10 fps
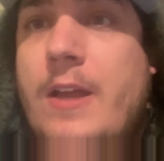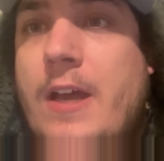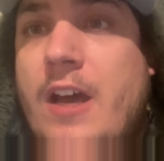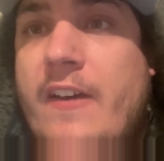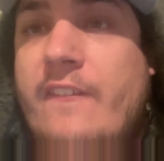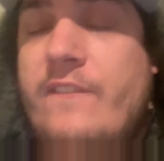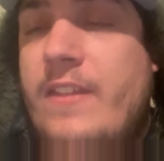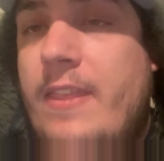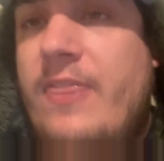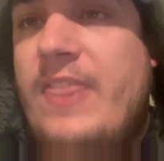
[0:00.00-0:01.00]
of
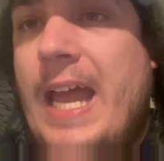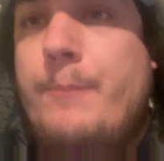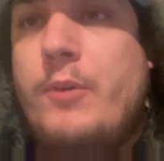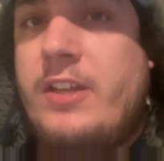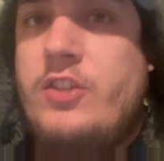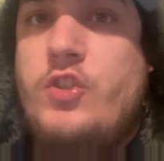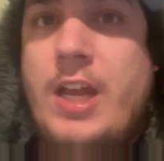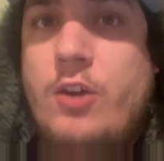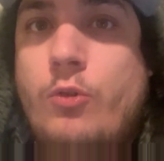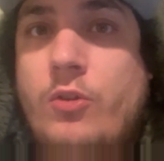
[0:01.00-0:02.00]
that book in
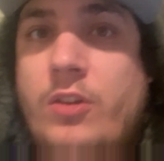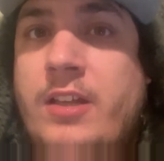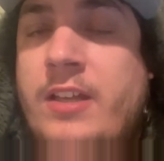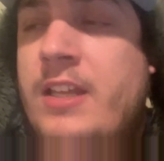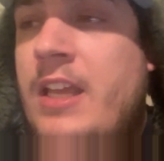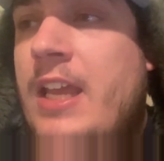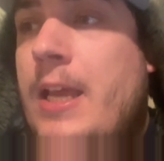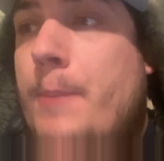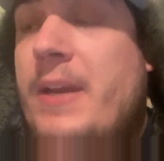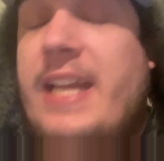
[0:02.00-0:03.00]
general,
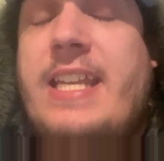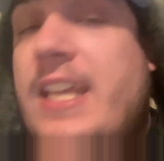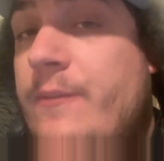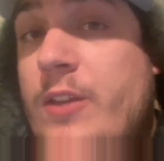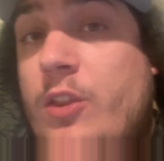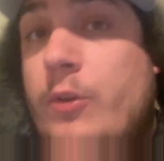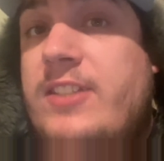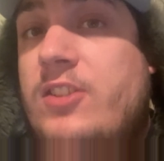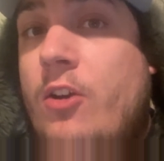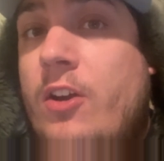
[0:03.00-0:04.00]
but I did give it three
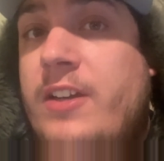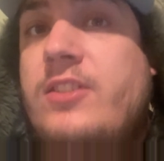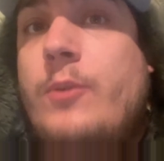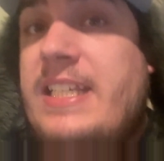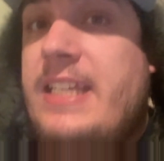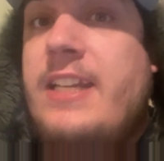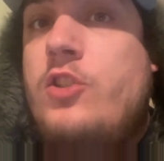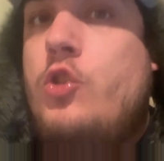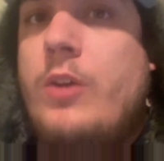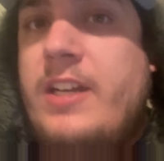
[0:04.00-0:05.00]
stars, so I did
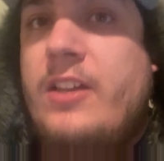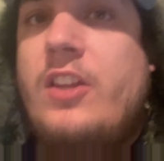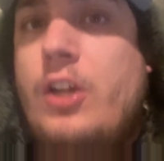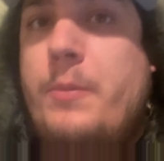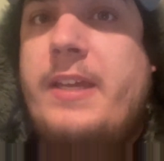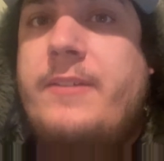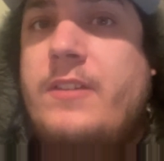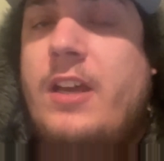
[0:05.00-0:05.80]
enjoy it a little bit.